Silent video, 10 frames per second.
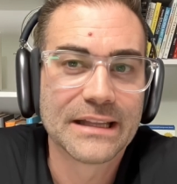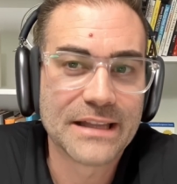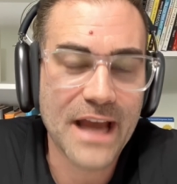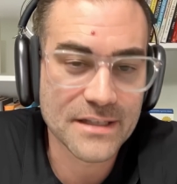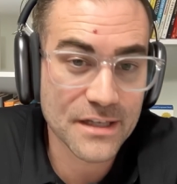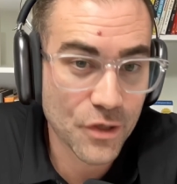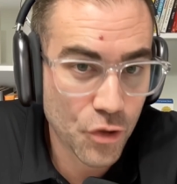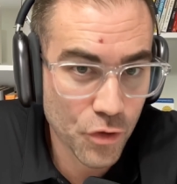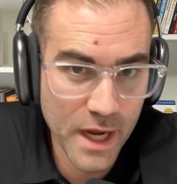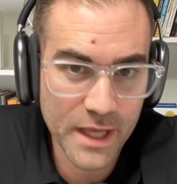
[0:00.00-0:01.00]
that's a
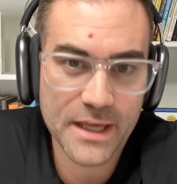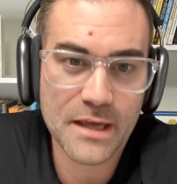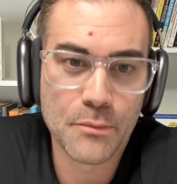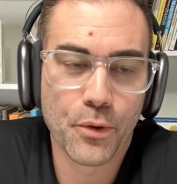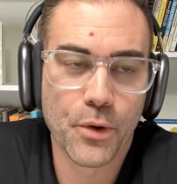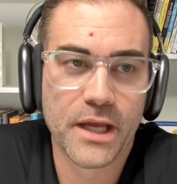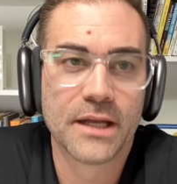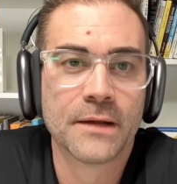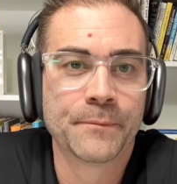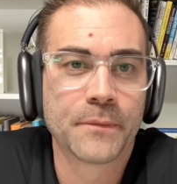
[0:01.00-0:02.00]
great key point.
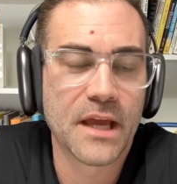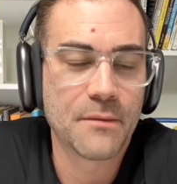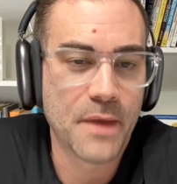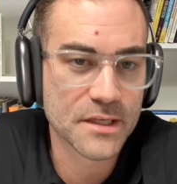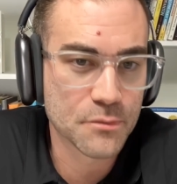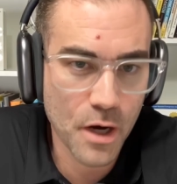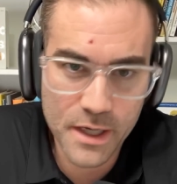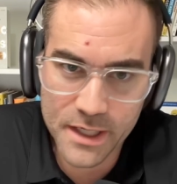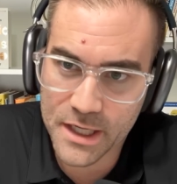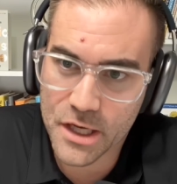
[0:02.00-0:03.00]
It makes
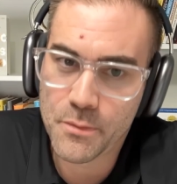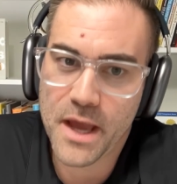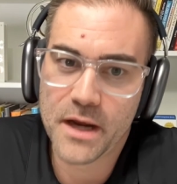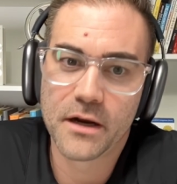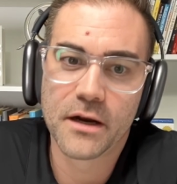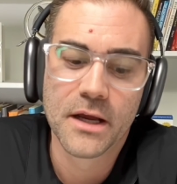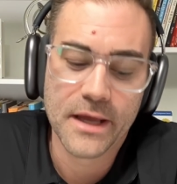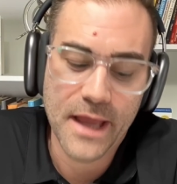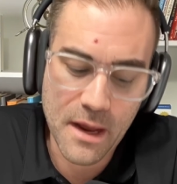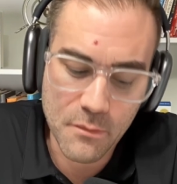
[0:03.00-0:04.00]
marketing go better.
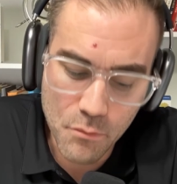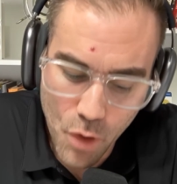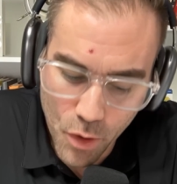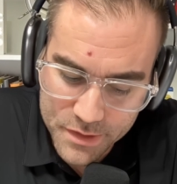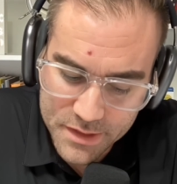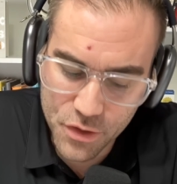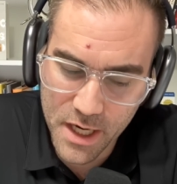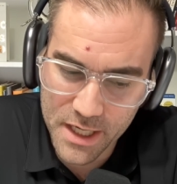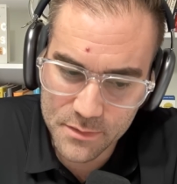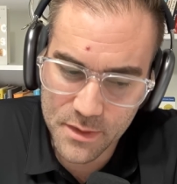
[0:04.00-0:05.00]
And most
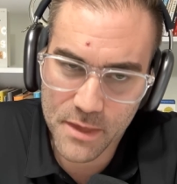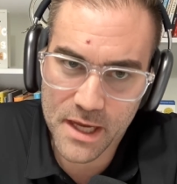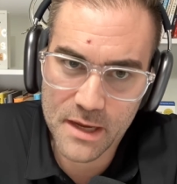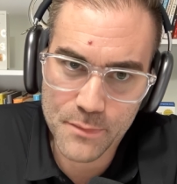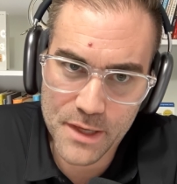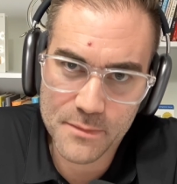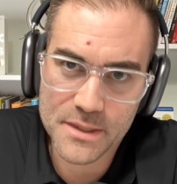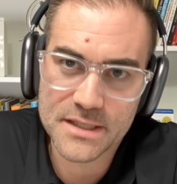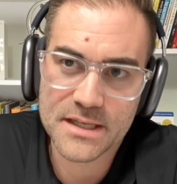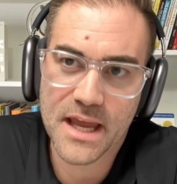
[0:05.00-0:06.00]
tradesmen make a big
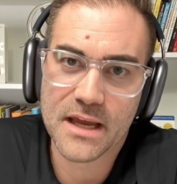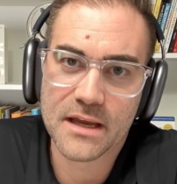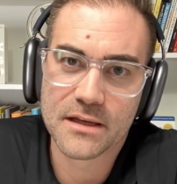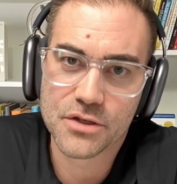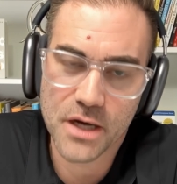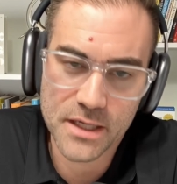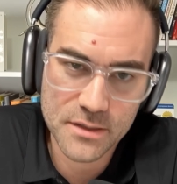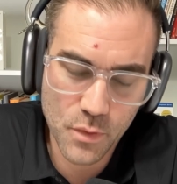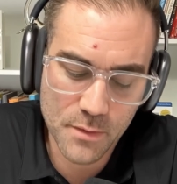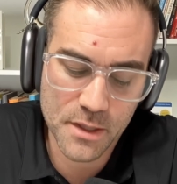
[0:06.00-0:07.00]
mistake.
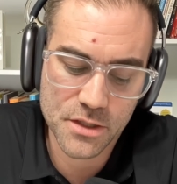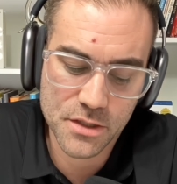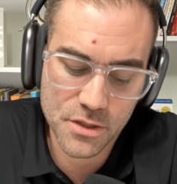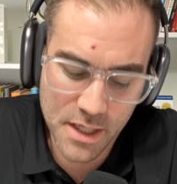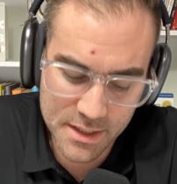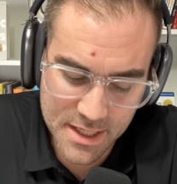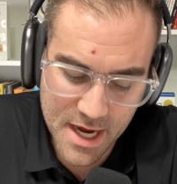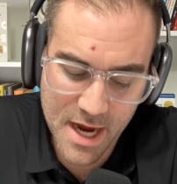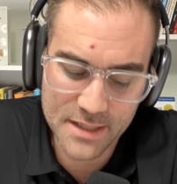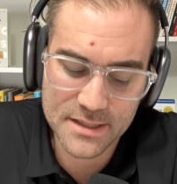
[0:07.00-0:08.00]
Tradeswomen, trades
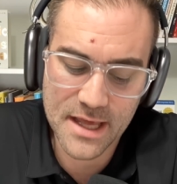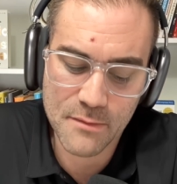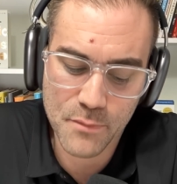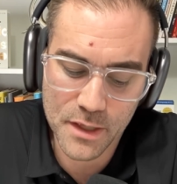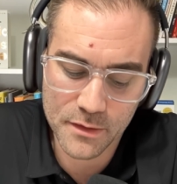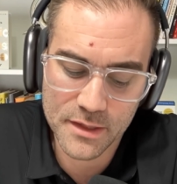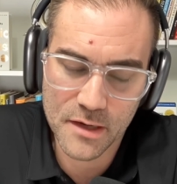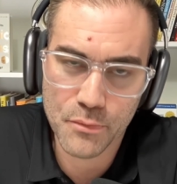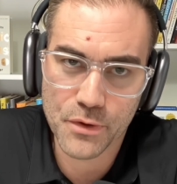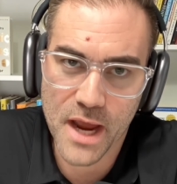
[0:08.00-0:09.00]
guys, they build
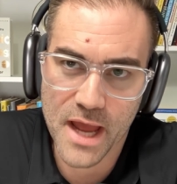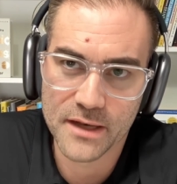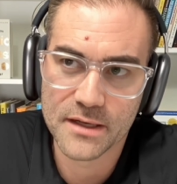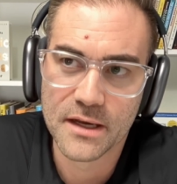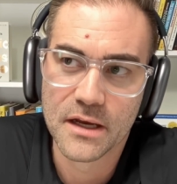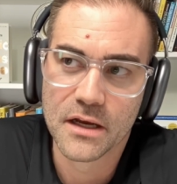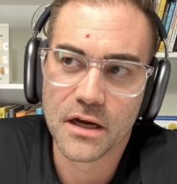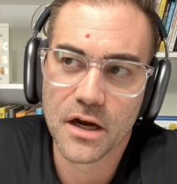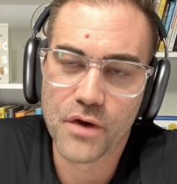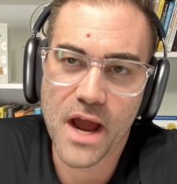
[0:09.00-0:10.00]
their brand
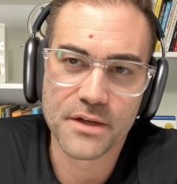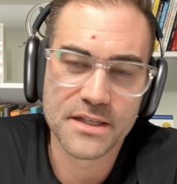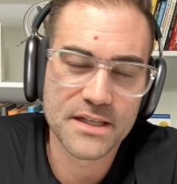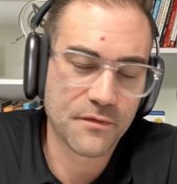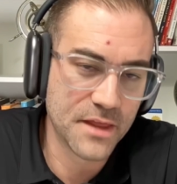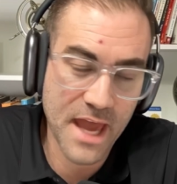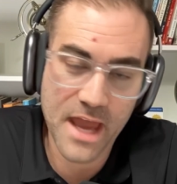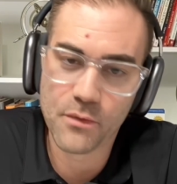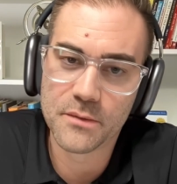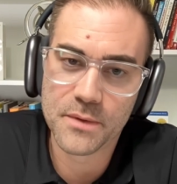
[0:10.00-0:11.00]
around as if
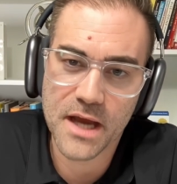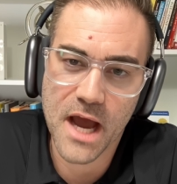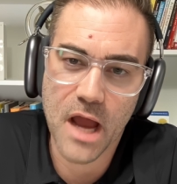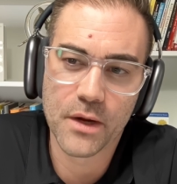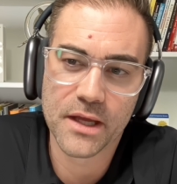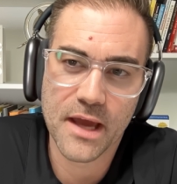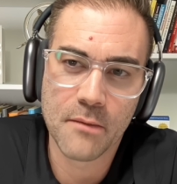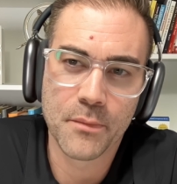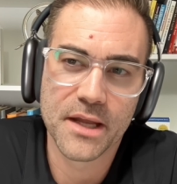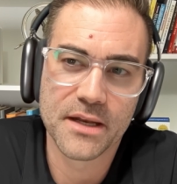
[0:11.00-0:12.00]
they would be hiring
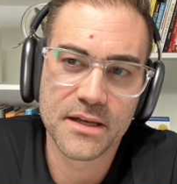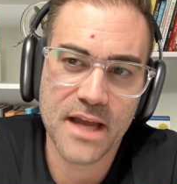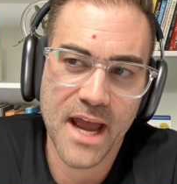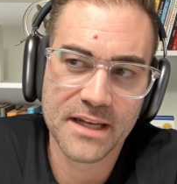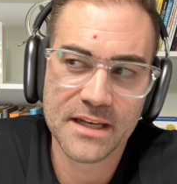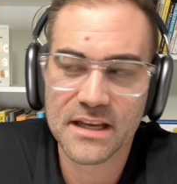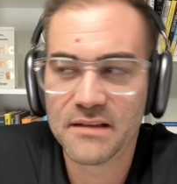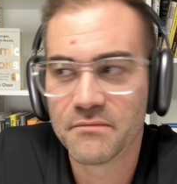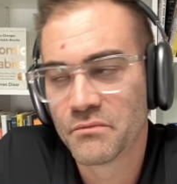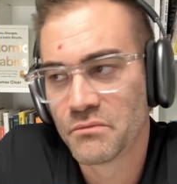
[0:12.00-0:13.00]
them. But
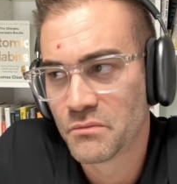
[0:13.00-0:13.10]
95%